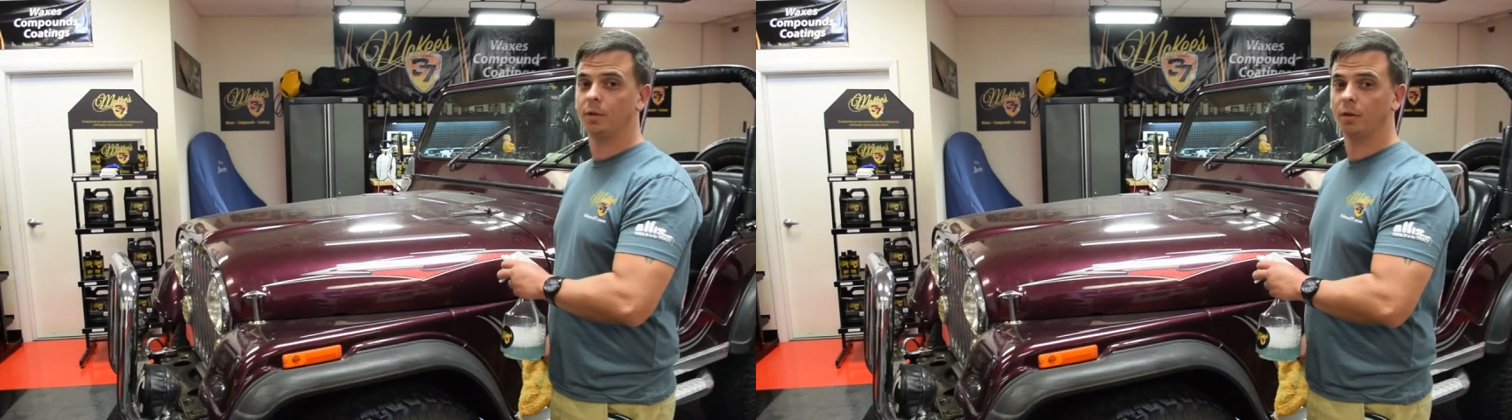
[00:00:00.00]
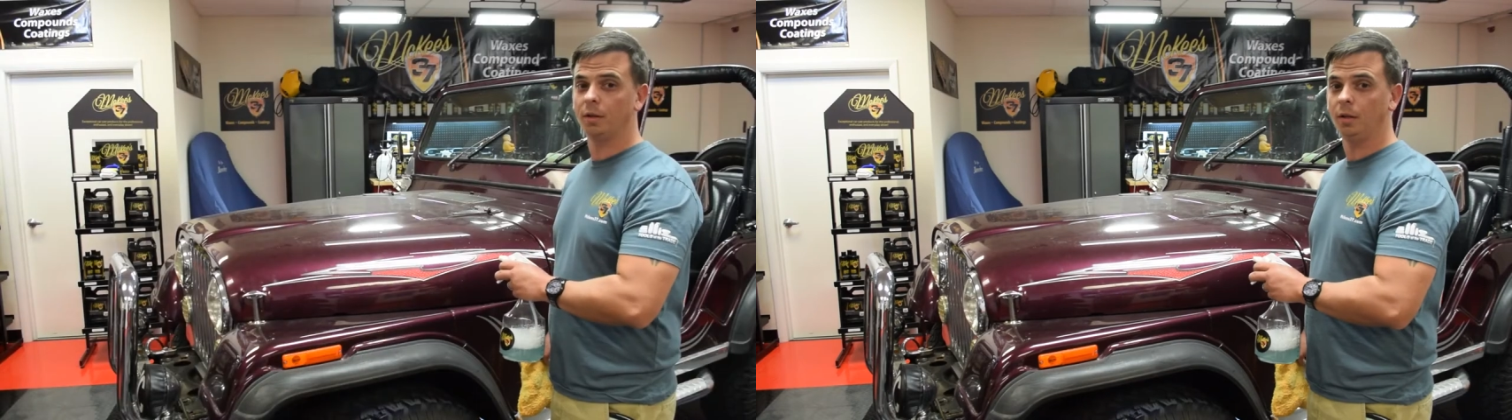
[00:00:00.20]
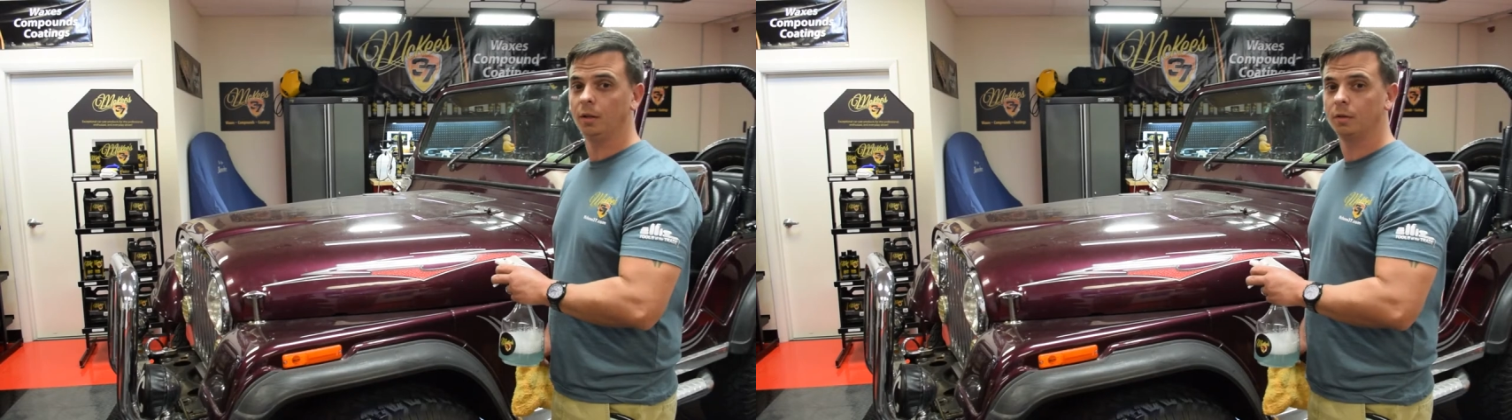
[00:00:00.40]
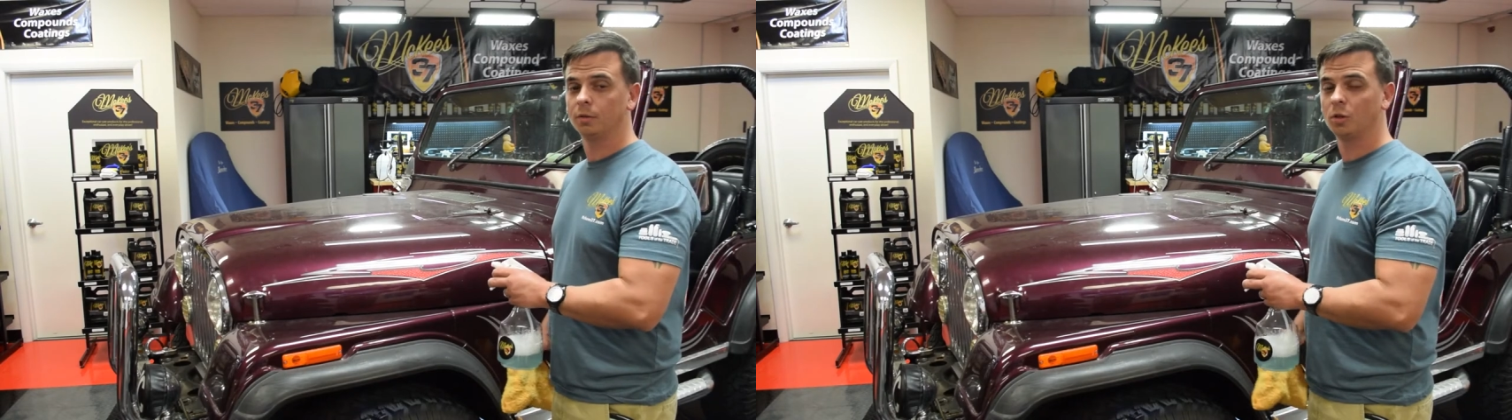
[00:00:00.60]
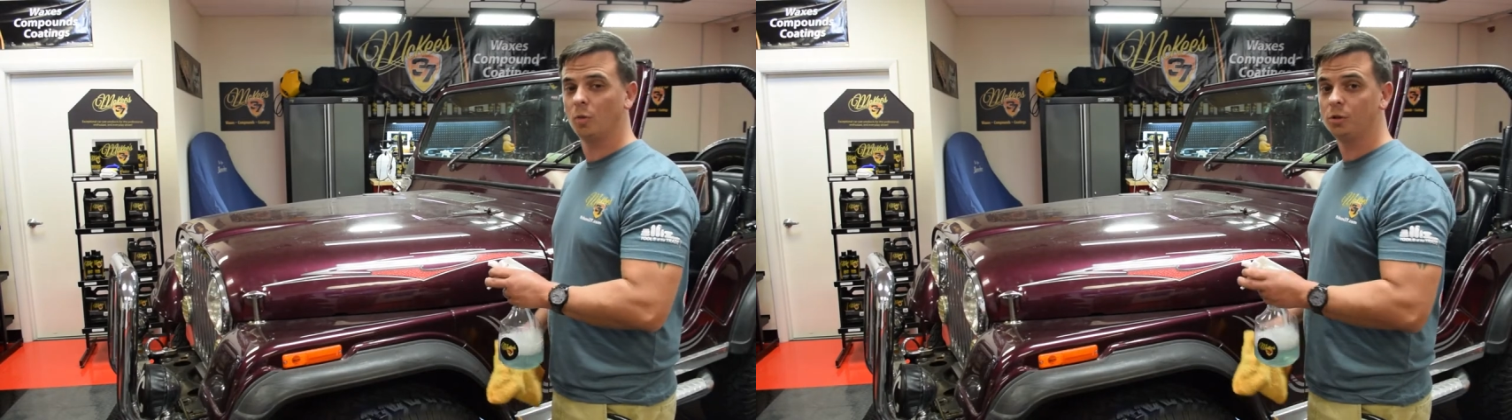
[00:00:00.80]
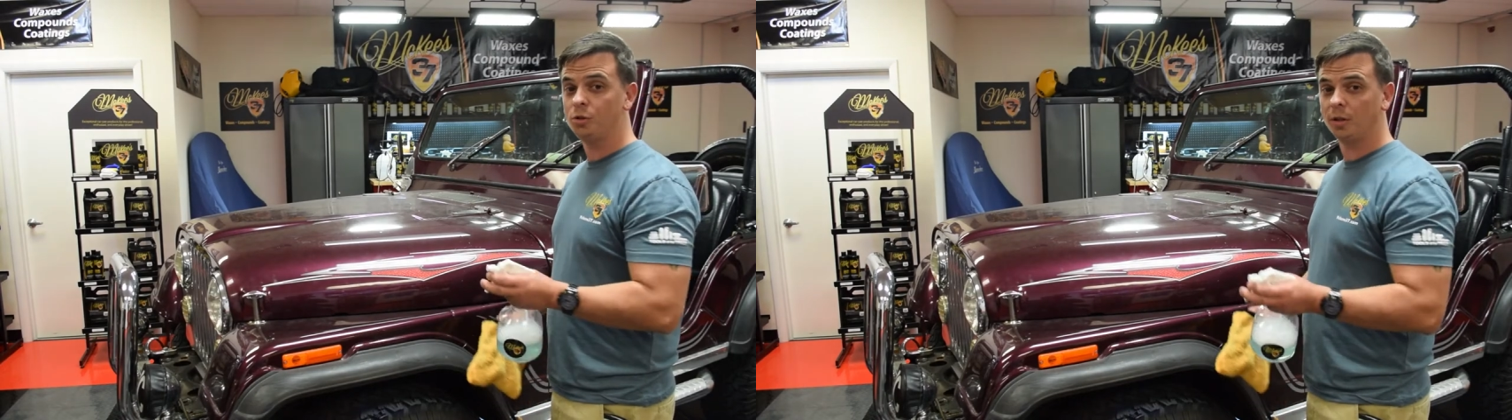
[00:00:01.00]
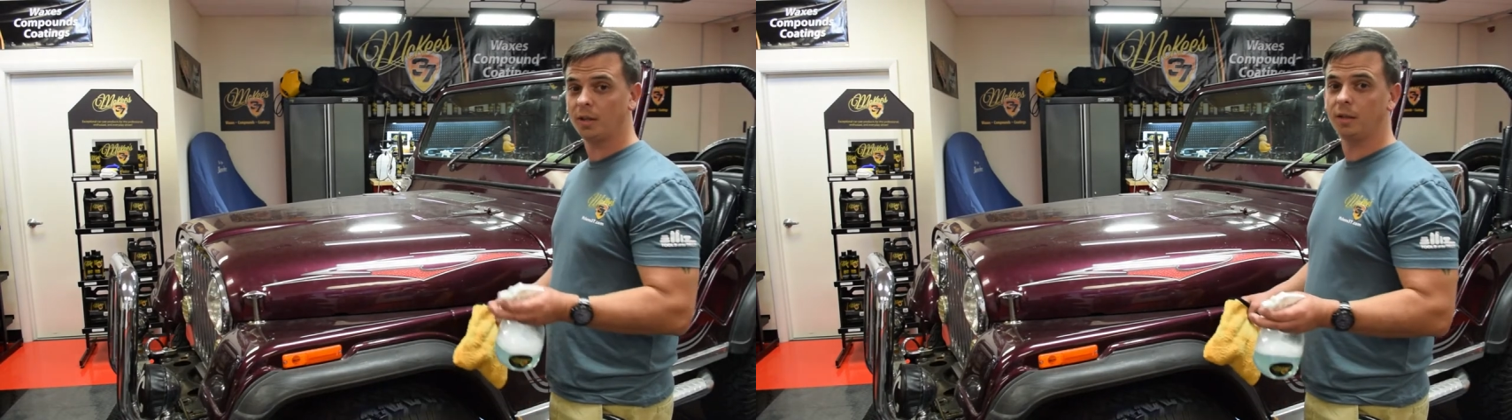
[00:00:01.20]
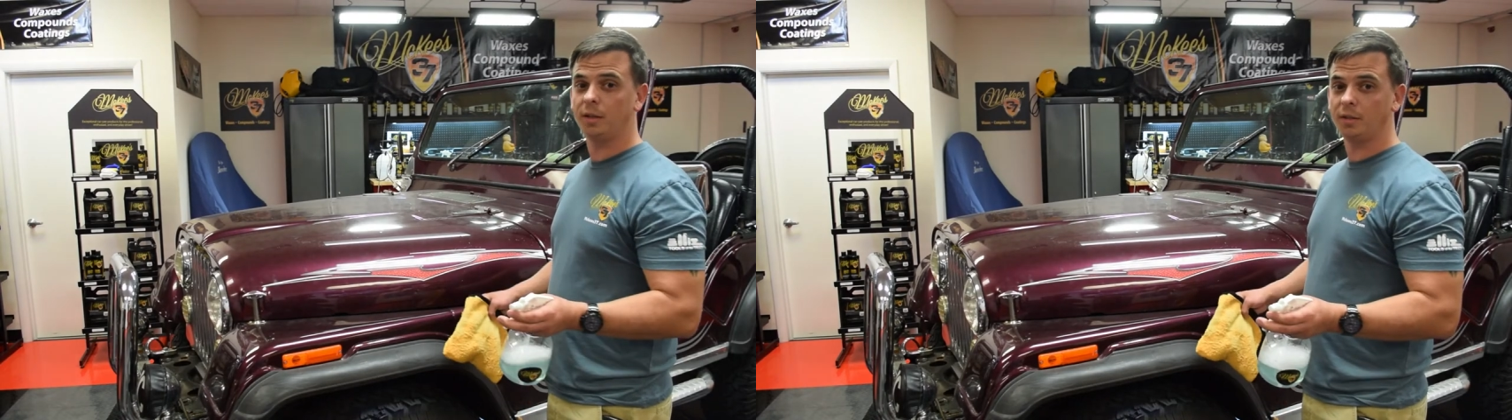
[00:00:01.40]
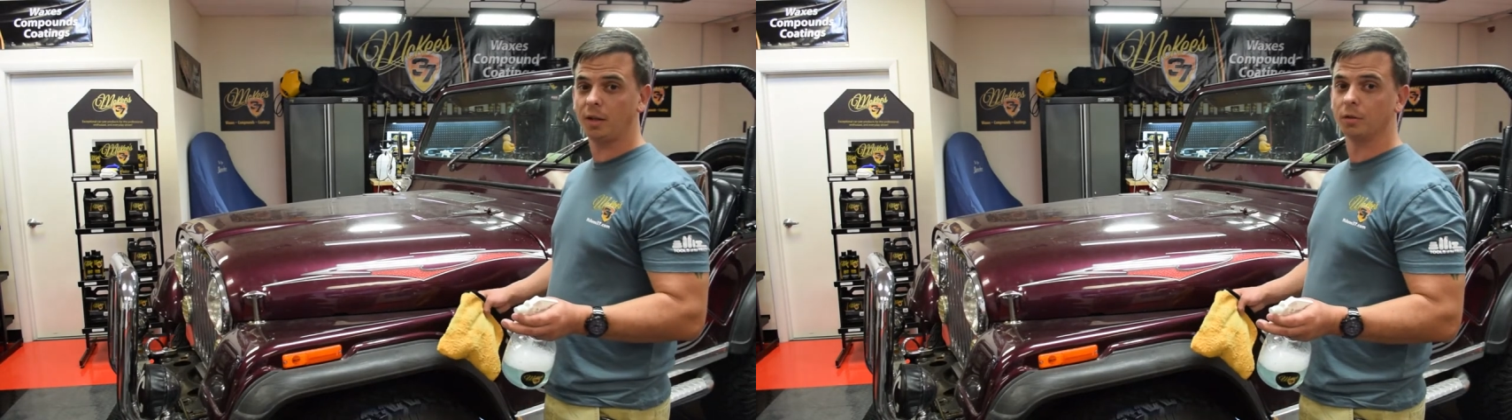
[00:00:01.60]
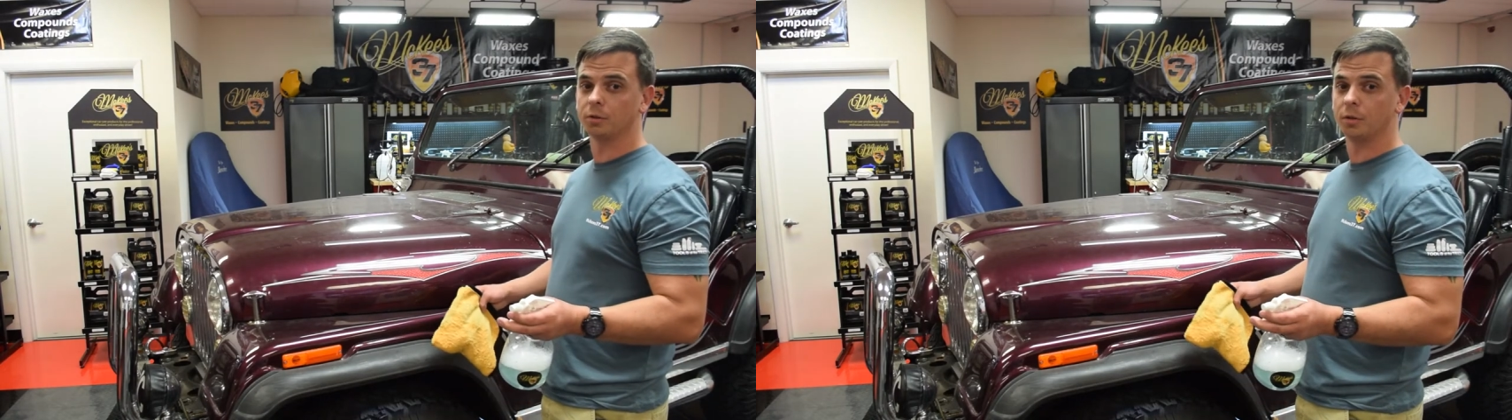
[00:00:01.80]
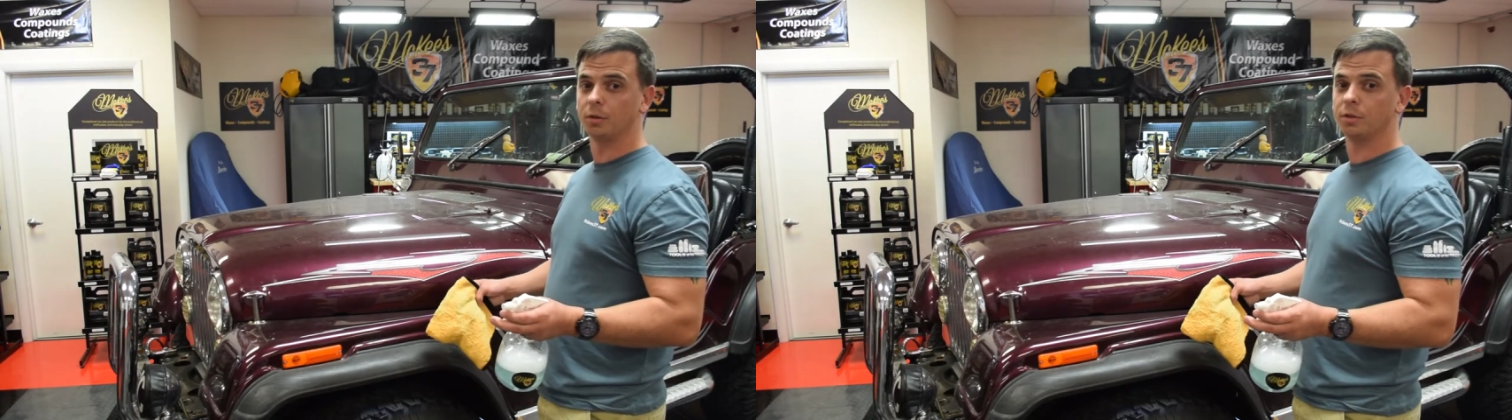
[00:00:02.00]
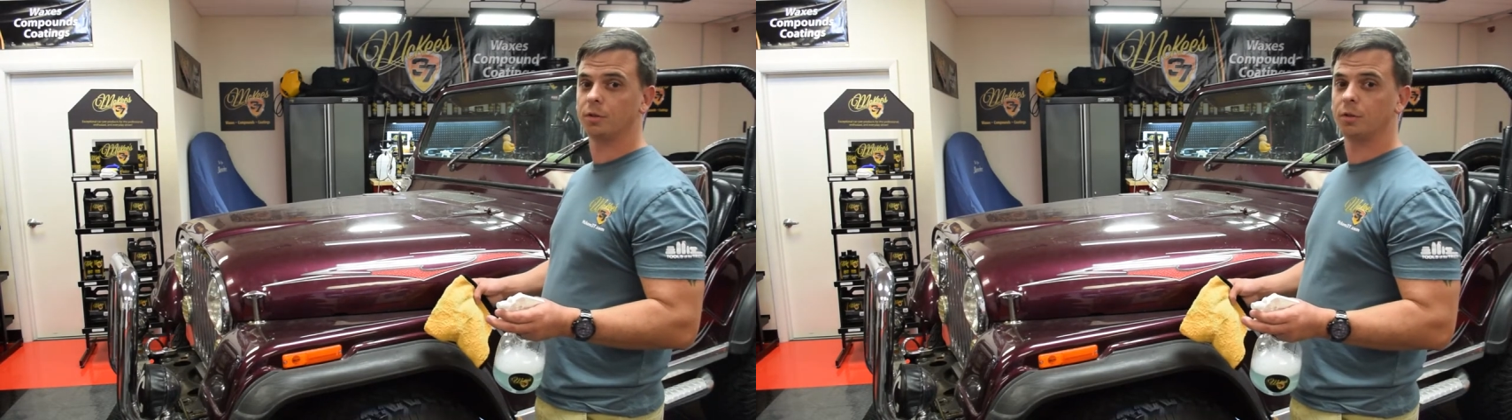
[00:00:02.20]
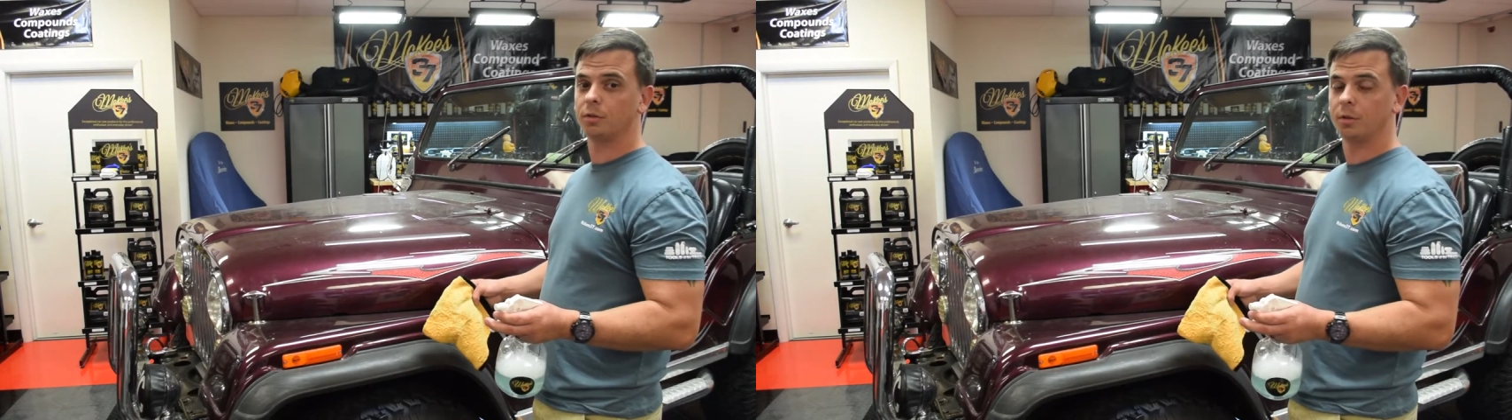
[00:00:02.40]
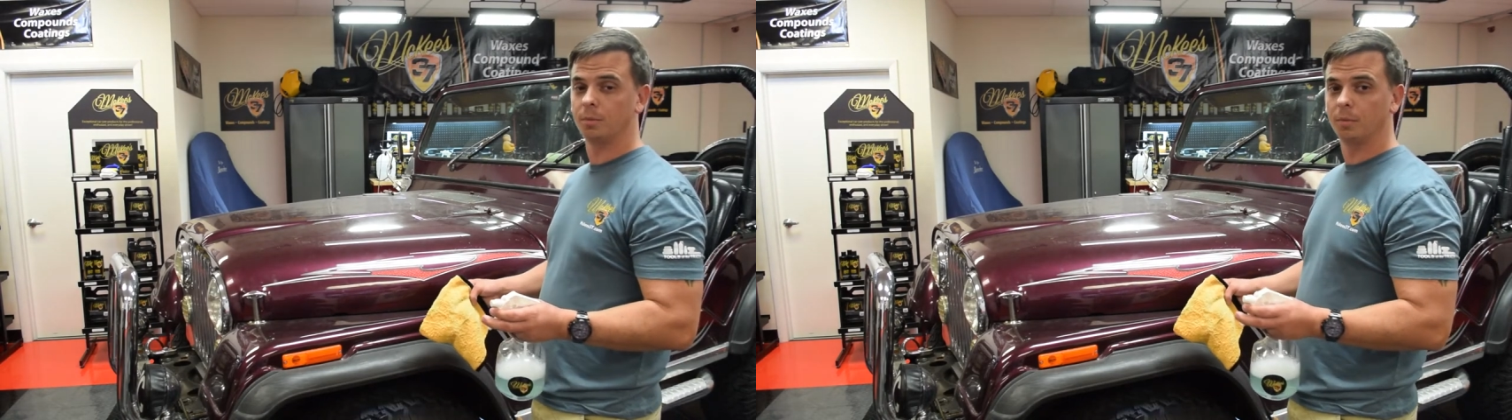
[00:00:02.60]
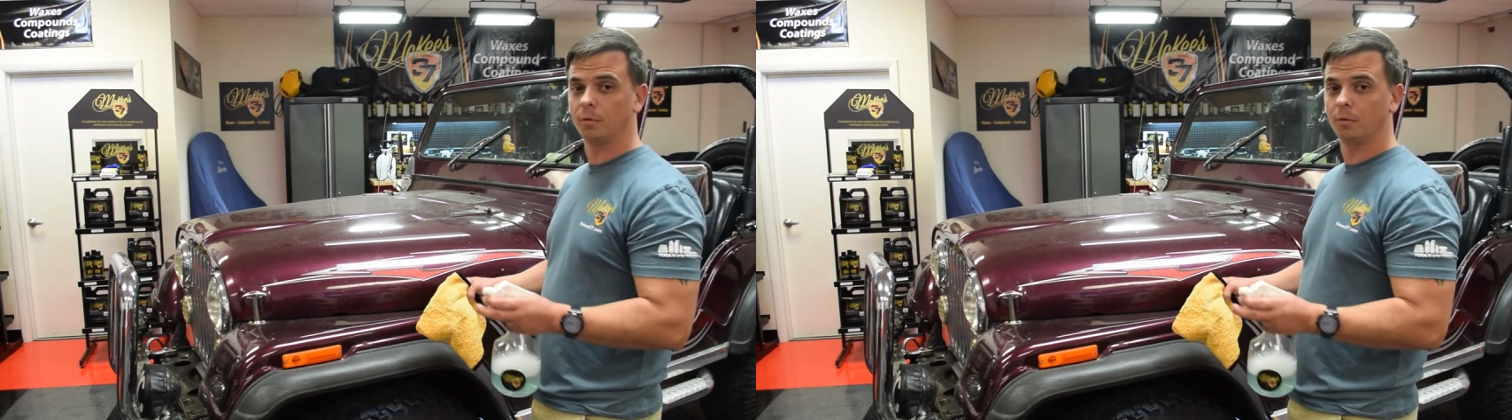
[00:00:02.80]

dirty, so one trick that detailers use to,